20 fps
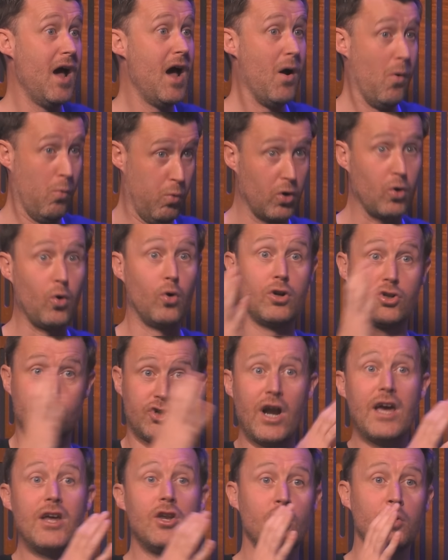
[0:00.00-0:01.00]
We're going to
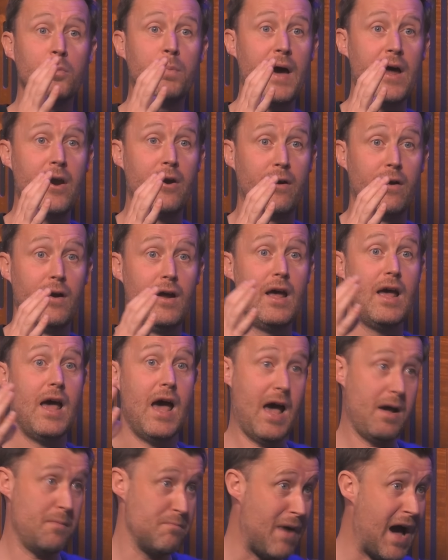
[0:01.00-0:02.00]
try and do better.
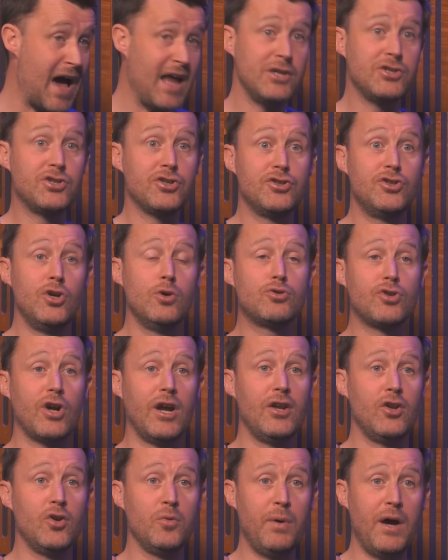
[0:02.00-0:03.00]
Managers, you try
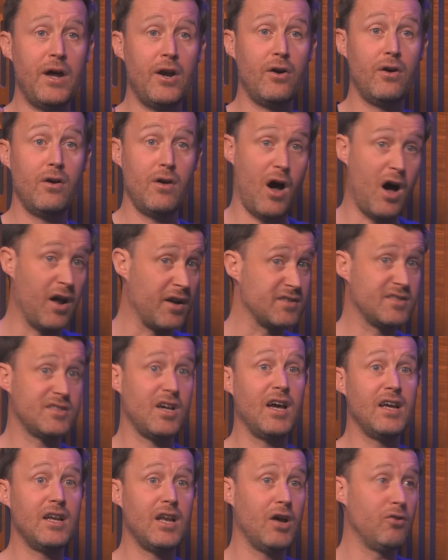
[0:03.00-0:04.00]
and do better on the
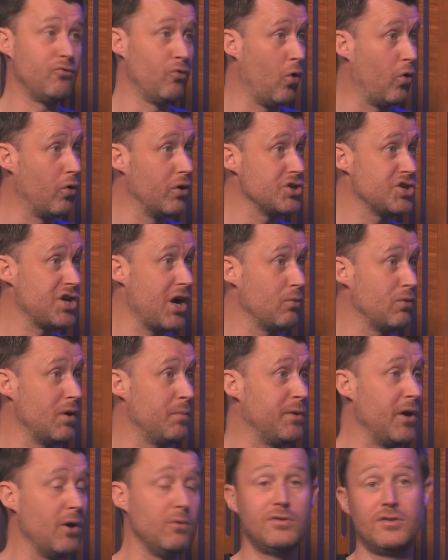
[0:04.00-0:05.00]
sideline roaring and shouting
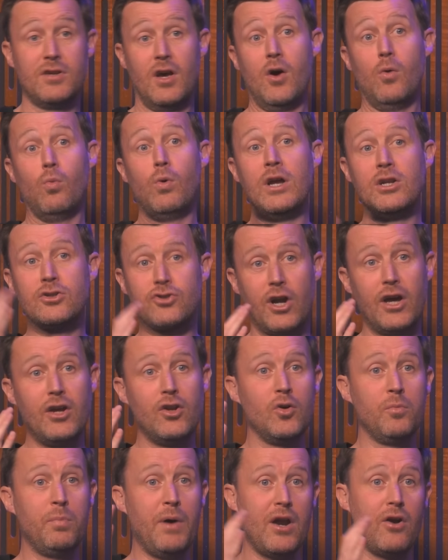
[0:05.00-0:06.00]
abuse. We'll try and
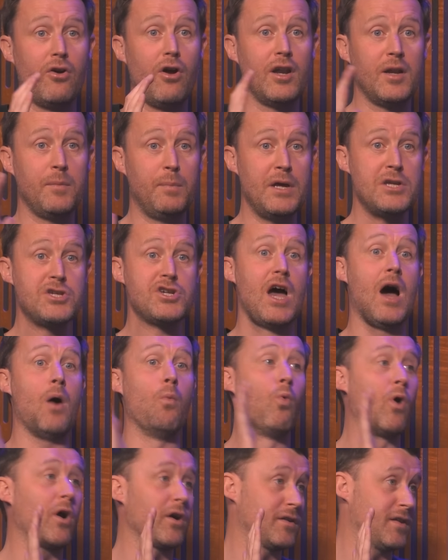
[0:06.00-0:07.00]
do better on the pitch and
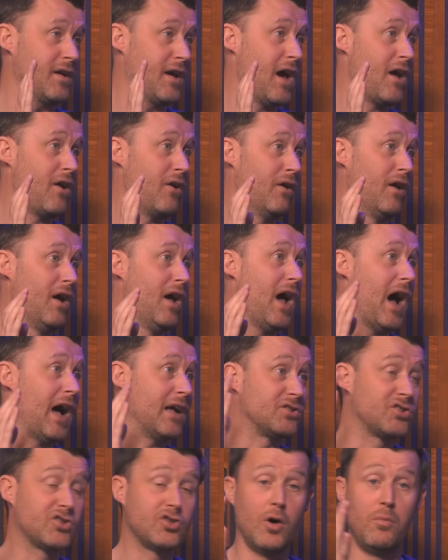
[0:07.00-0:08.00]
work together. Would
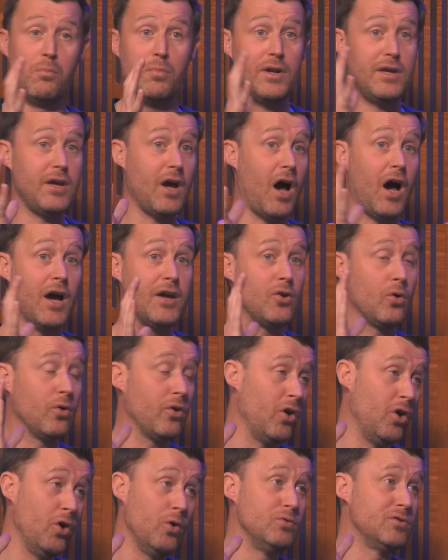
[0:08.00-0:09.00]
and somebody, I don't
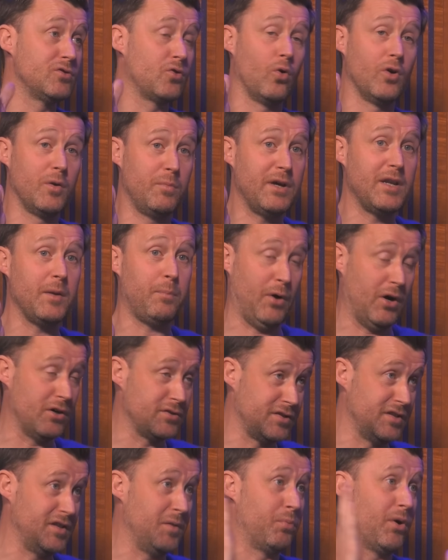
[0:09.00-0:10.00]
know who's going to be the
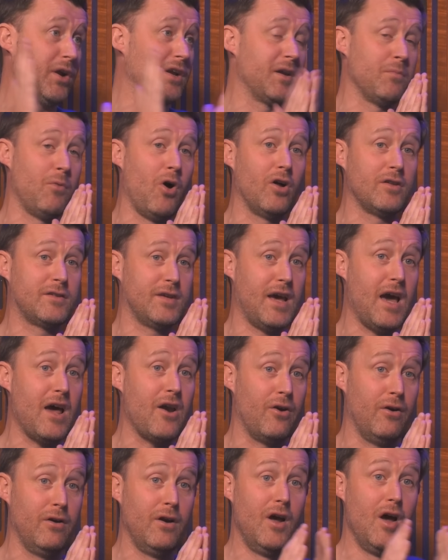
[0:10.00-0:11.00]
person to bring them all
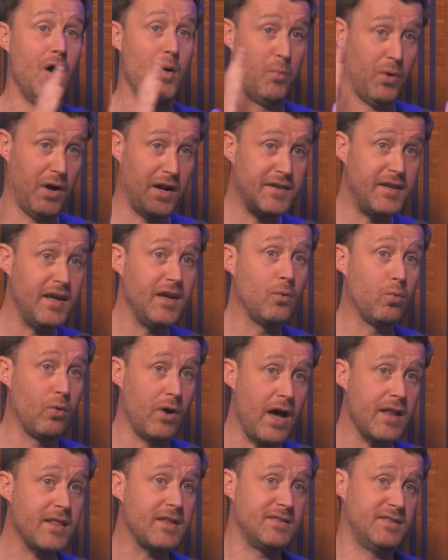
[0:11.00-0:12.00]
together, but I think we're
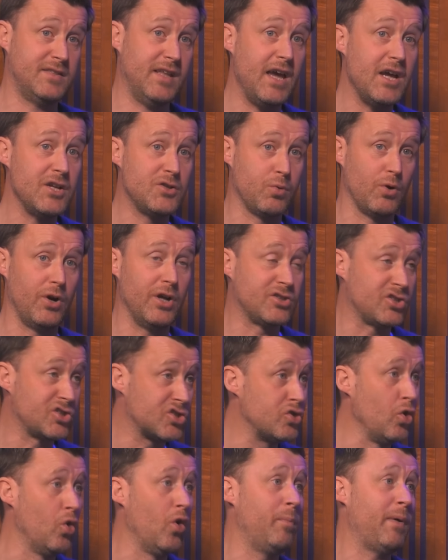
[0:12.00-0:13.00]
at the stage yeah. where it's
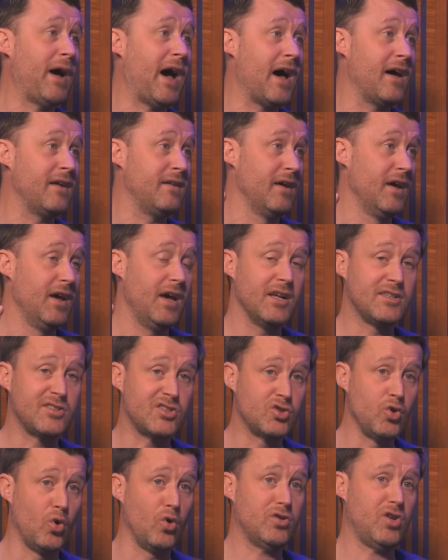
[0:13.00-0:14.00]
so bad, it's
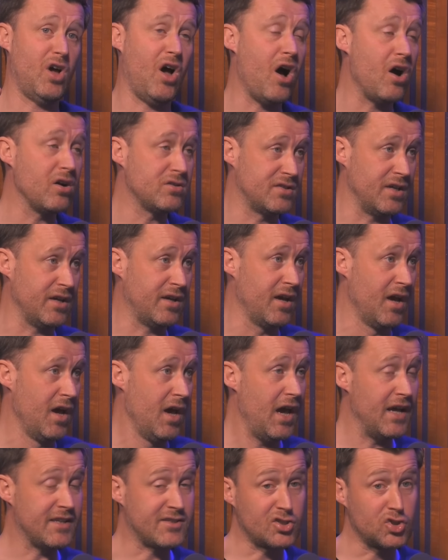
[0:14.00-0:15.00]
so toxic,
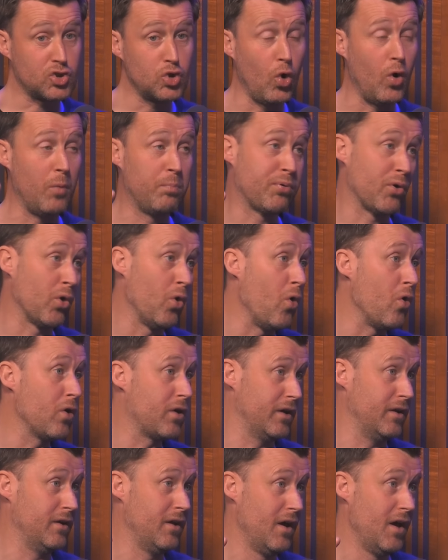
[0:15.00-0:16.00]
it's so
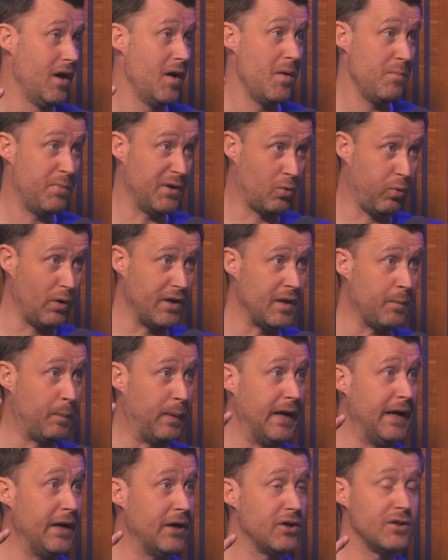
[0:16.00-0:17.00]
broken between the
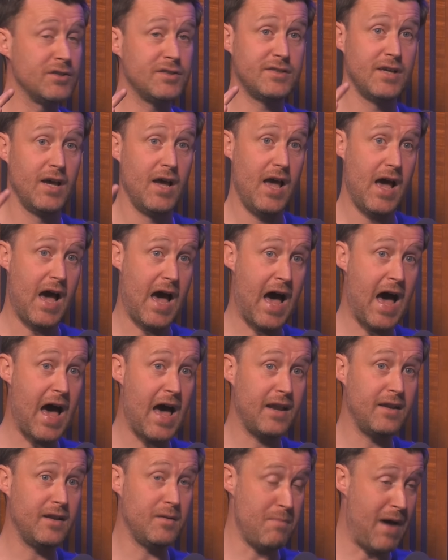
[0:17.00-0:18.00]
players
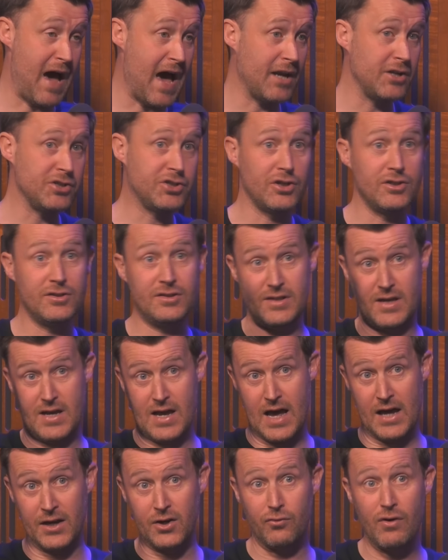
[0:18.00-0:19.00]
and managers
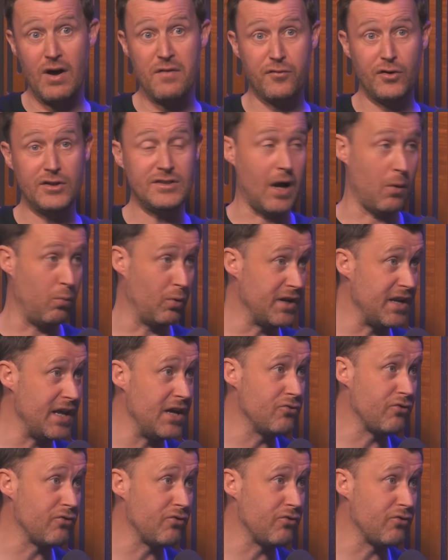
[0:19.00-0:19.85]
and the referees, and we need